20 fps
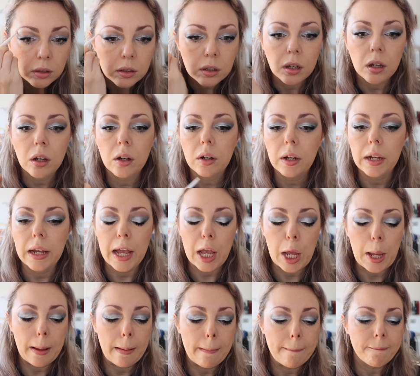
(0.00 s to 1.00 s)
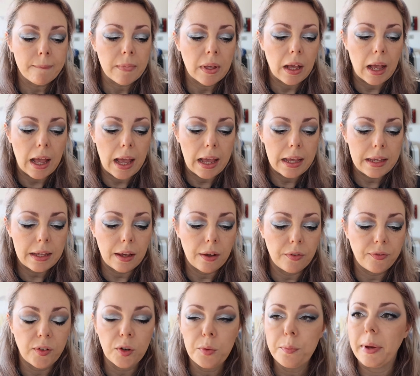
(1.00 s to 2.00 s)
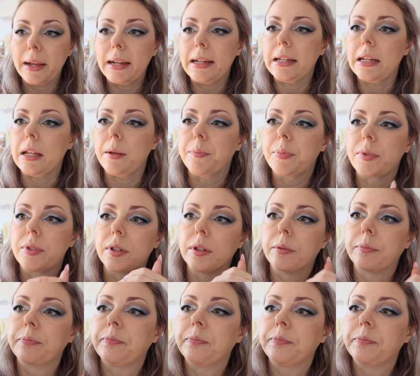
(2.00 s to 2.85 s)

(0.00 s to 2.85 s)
Okay, for my lips,